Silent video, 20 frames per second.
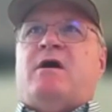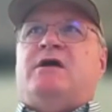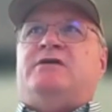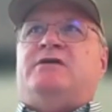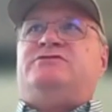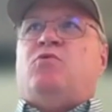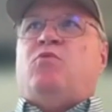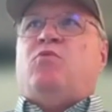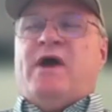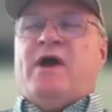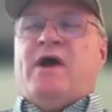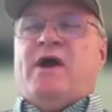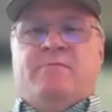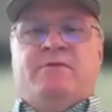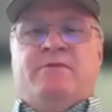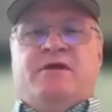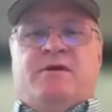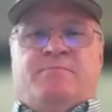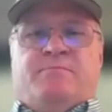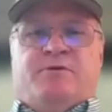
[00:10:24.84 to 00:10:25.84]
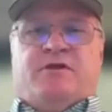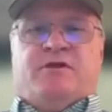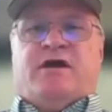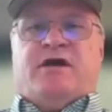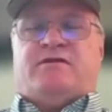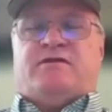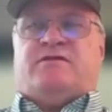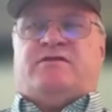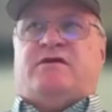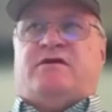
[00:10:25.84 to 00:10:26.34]
a way to
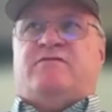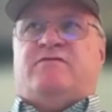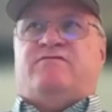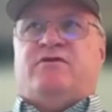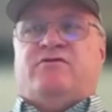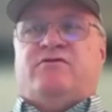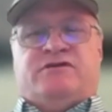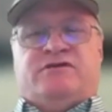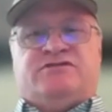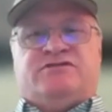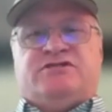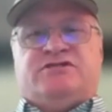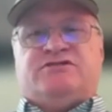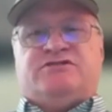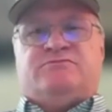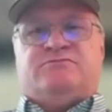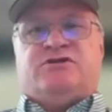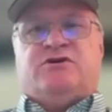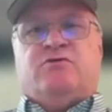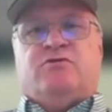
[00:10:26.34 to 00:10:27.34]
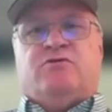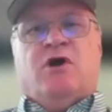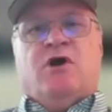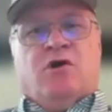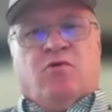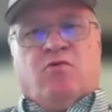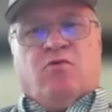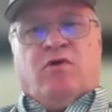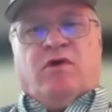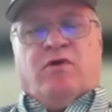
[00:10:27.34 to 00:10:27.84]
manipulate the voting system. So
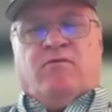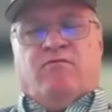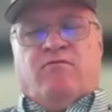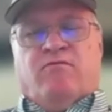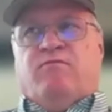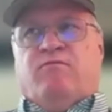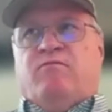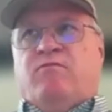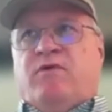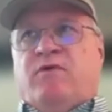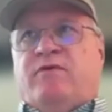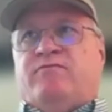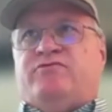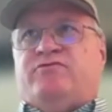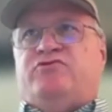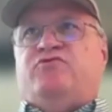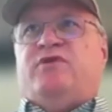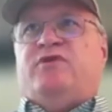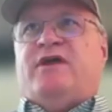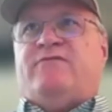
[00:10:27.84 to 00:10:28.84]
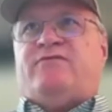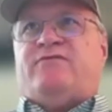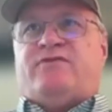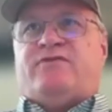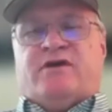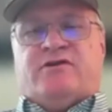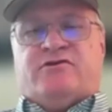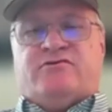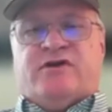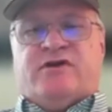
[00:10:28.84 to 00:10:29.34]
we're doing
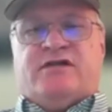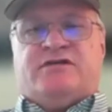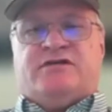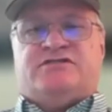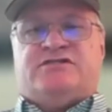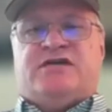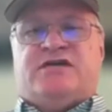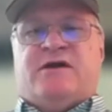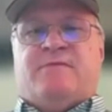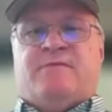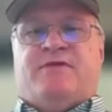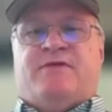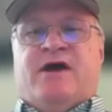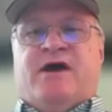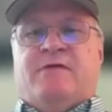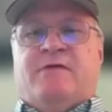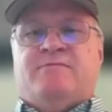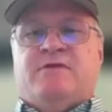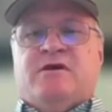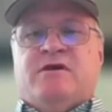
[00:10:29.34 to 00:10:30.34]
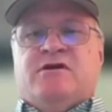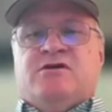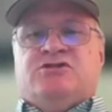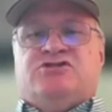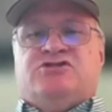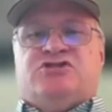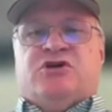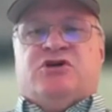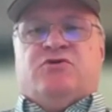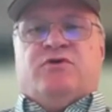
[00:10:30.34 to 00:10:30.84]
everything to try to stop that.
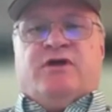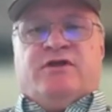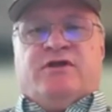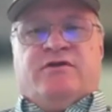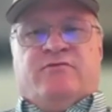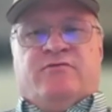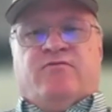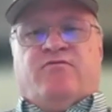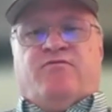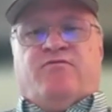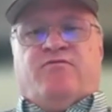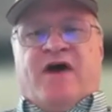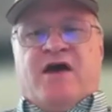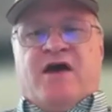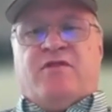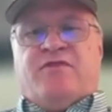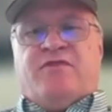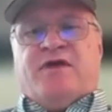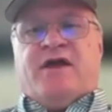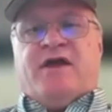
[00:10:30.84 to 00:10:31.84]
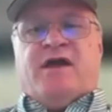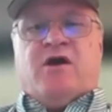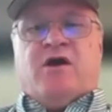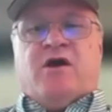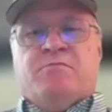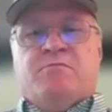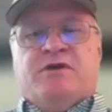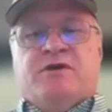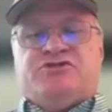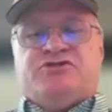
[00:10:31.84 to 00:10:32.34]
So, and the final thing I'll
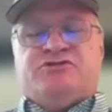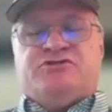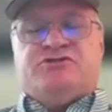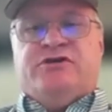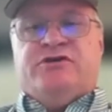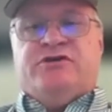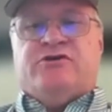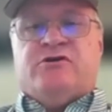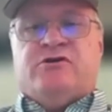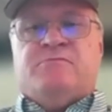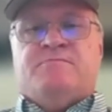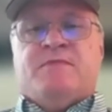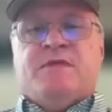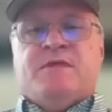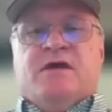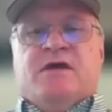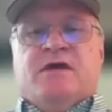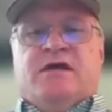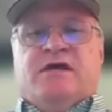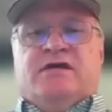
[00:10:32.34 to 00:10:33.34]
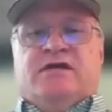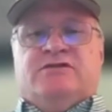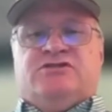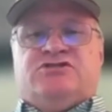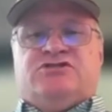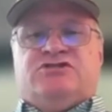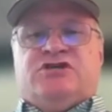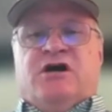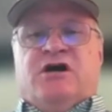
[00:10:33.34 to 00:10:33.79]
mention here is